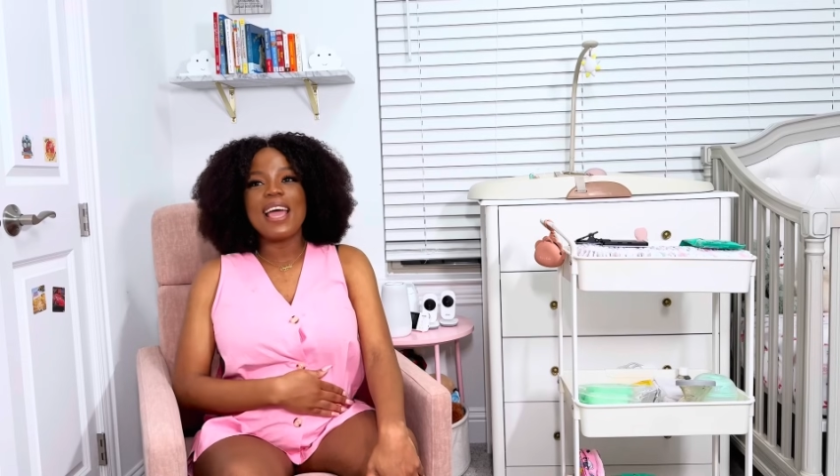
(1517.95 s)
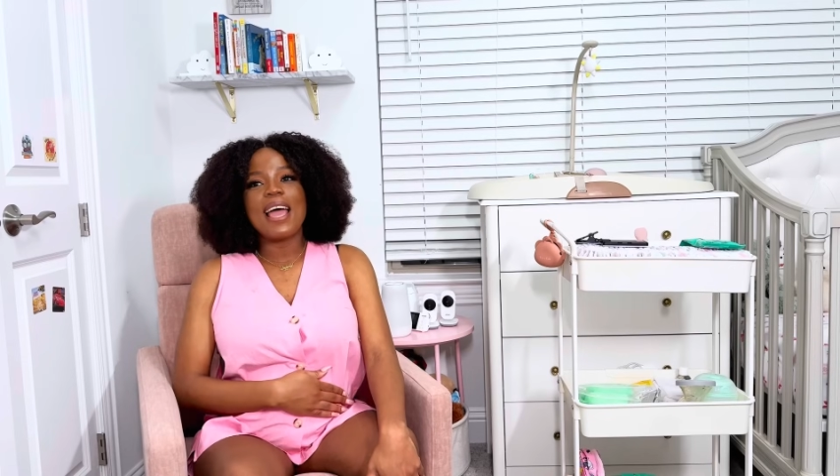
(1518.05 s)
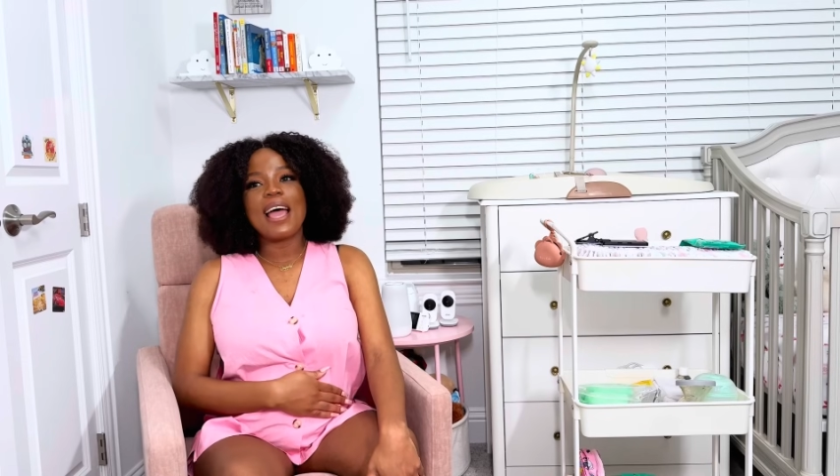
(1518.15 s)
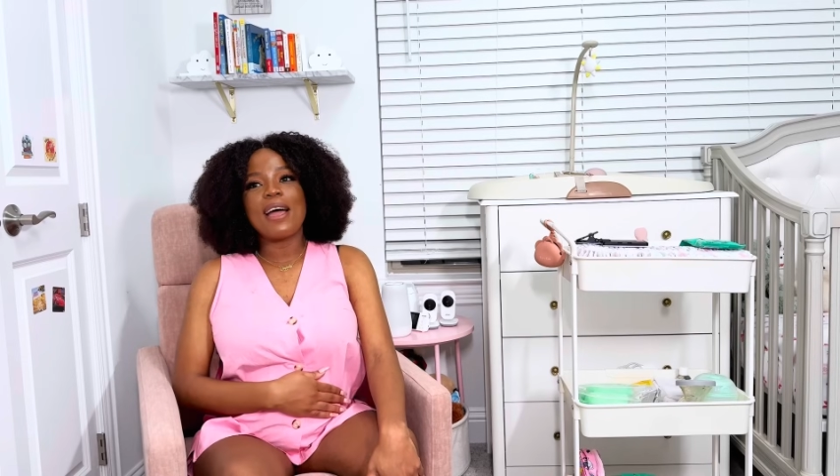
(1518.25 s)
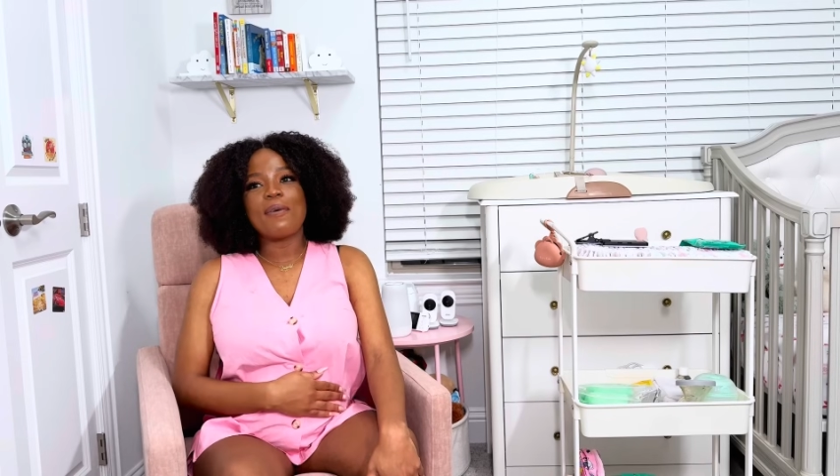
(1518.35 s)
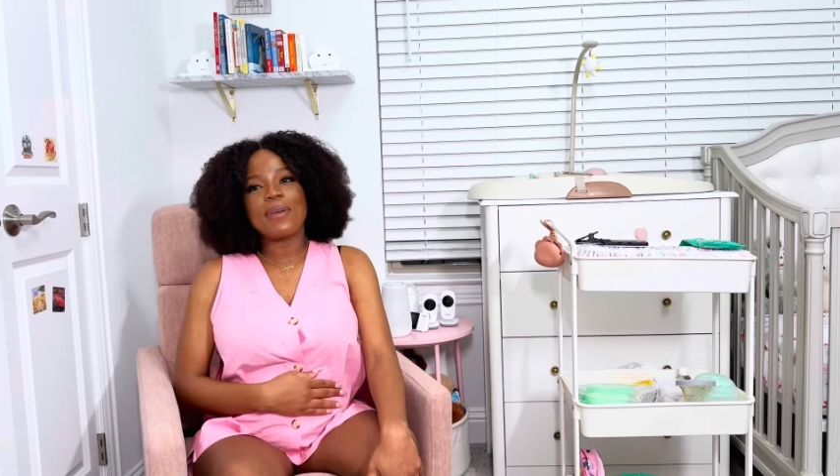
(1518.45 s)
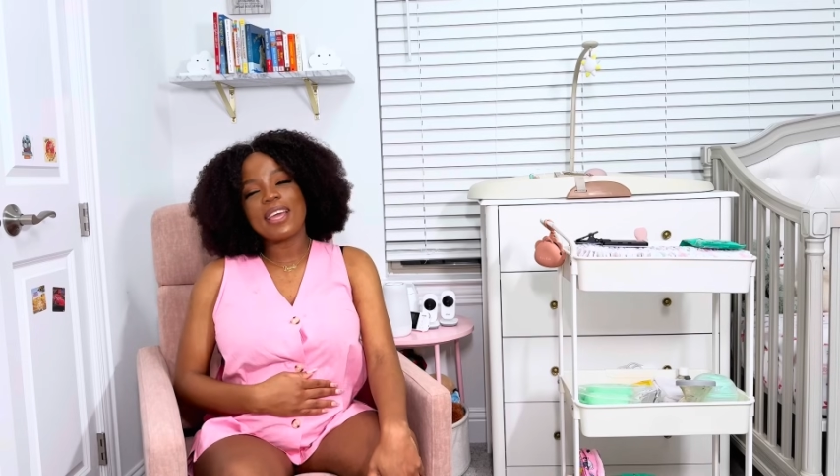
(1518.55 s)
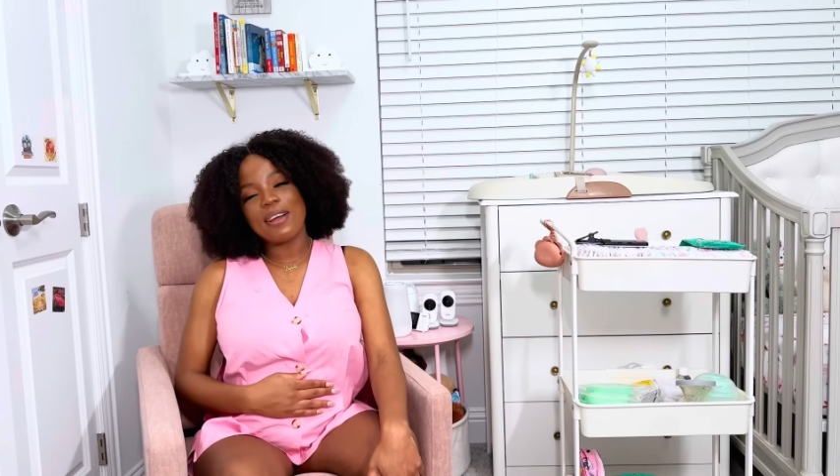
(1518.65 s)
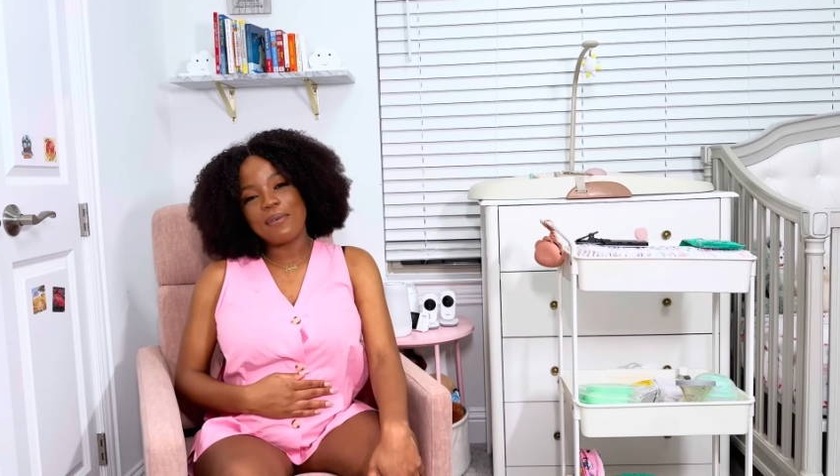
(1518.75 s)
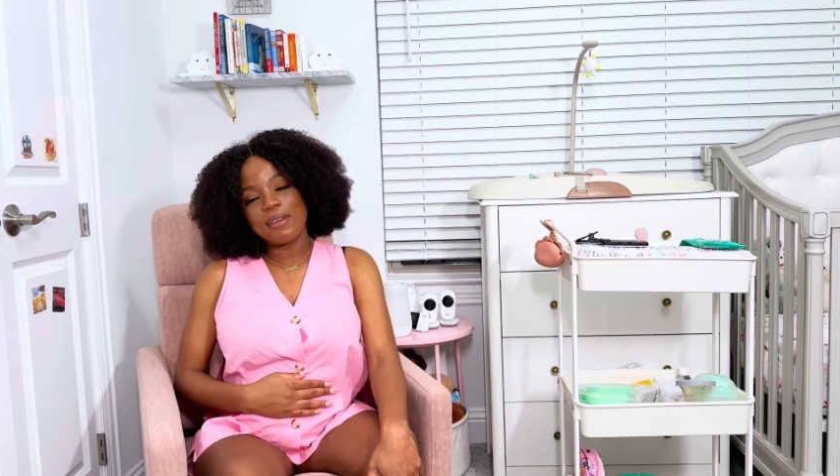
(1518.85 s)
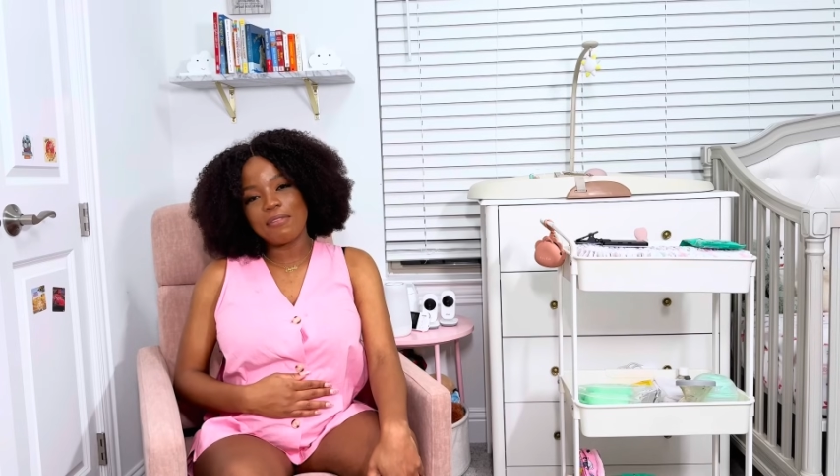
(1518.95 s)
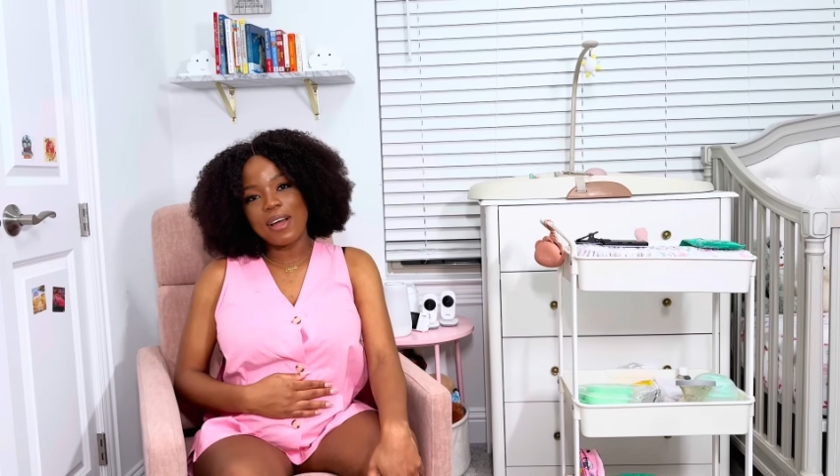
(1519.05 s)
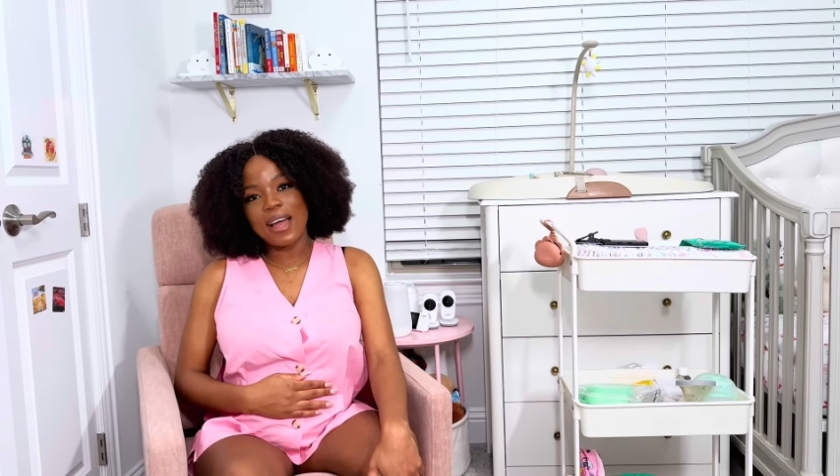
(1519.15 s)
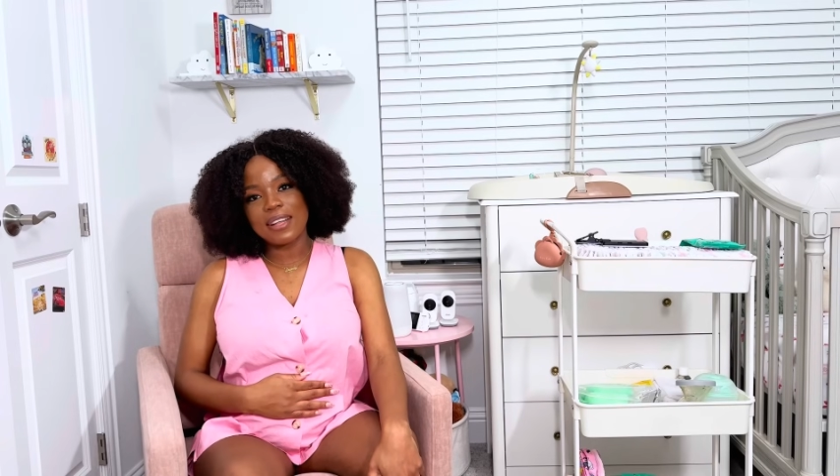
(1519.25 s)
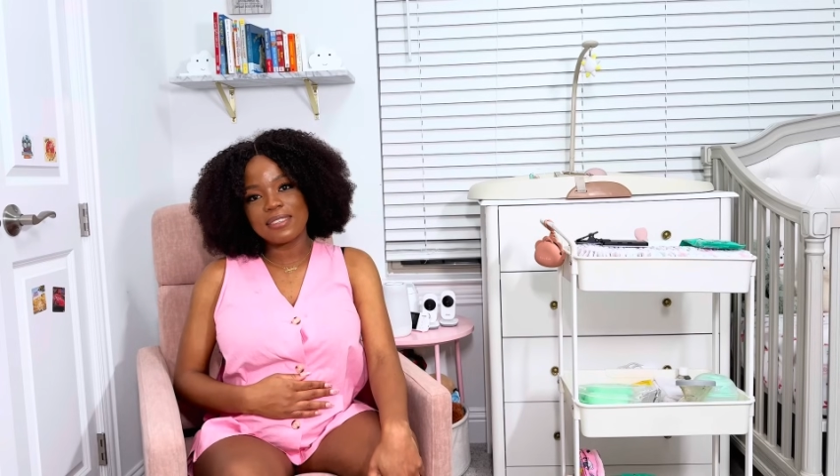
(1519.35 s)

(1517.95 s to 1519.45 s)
And we can't wait for her